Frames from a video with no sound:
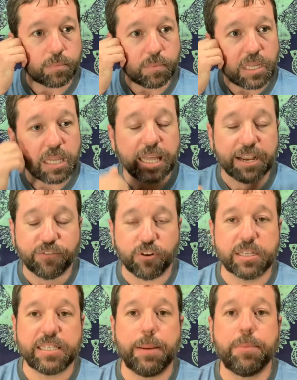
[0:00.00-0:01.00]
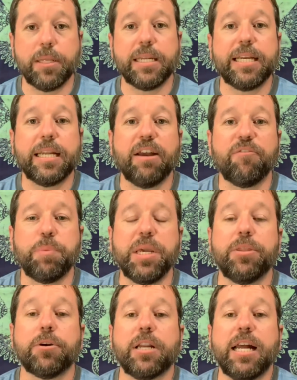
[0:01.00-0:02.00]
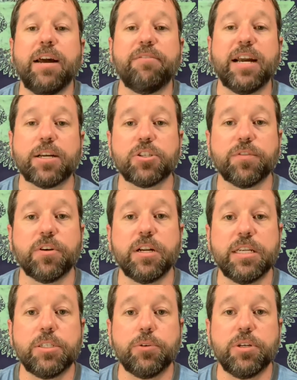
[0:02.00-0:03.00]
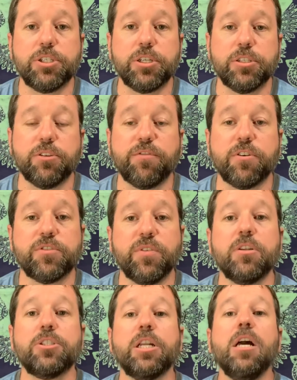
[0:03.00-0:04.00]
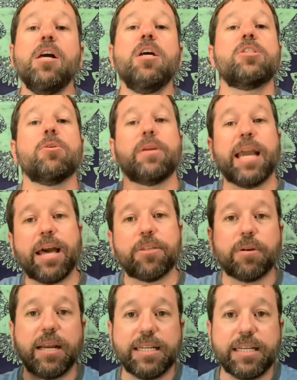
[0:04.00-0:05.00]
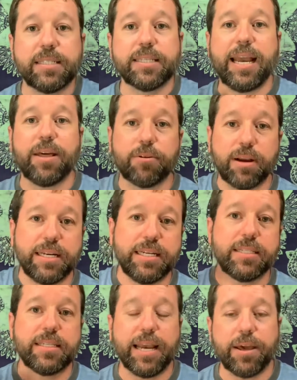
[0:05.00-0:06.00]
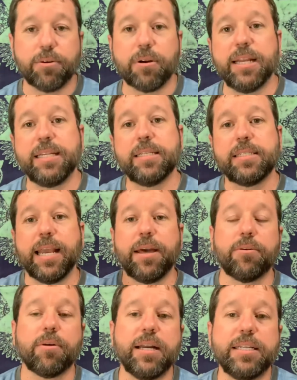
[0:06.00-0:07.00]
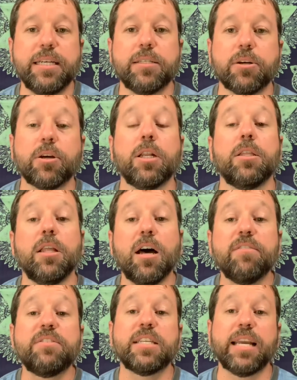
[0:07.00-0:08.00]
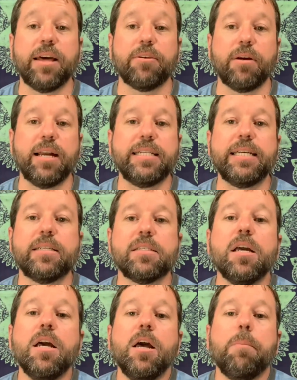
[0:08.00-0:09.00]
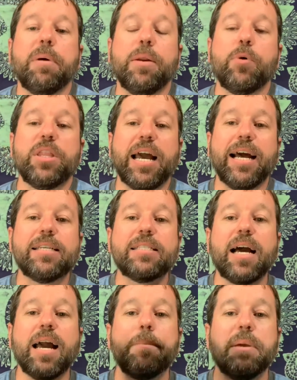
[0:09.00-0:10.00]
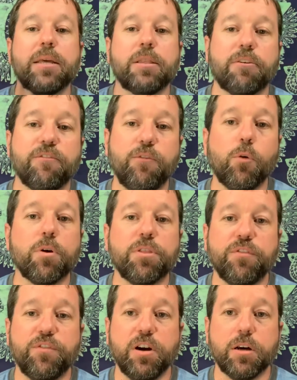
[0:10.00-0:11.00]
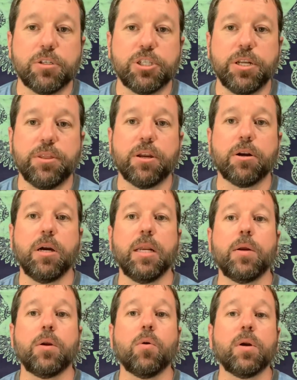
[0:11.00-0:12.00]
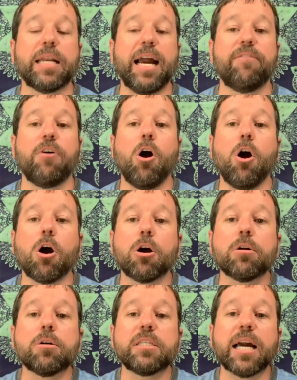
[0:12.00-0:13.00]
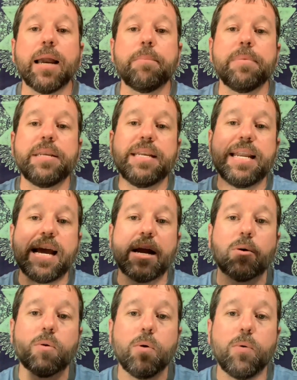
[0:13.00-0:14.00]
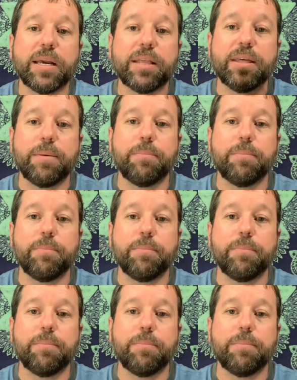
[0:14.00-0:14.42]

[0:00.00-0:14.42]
like, for example, in ENFP, they're going to have extroverted intuition as their first function. So gather ideas. They're going to love to gather ideas. But with SI being their fourth function, they're going to have a harder time narrowing them